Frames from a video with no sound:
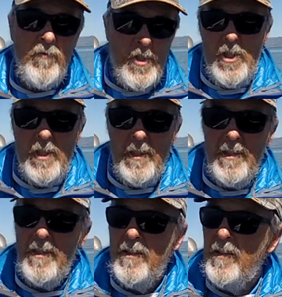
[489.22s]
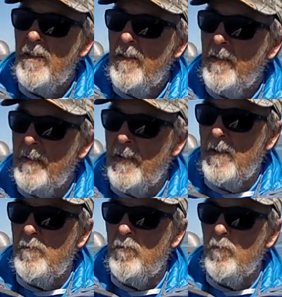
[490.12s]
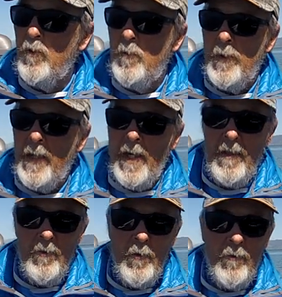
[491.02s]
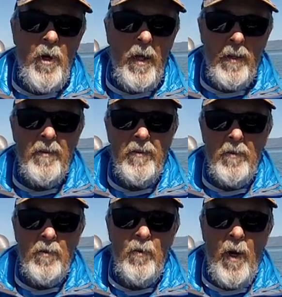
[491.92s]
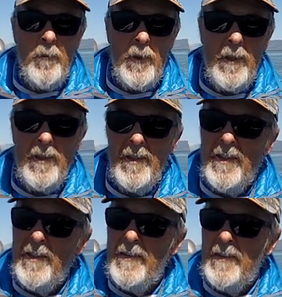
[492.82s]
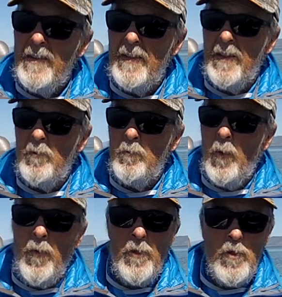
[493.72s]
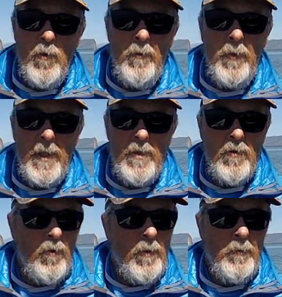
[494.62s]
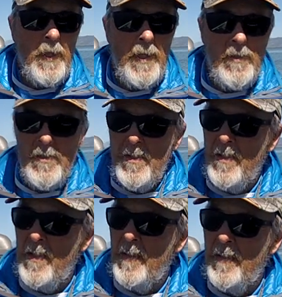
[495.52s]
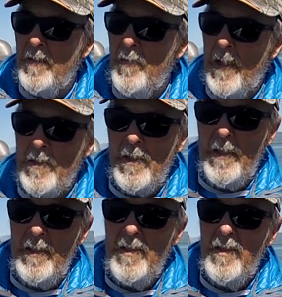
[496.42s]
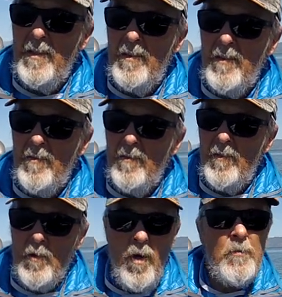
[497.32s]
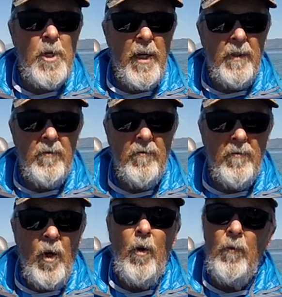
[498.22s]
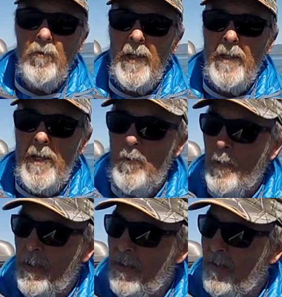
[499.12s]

fishing, we've caught crappie, both on swim baits and rip baits, and actually a drop shot. Oh, and a Ned rig.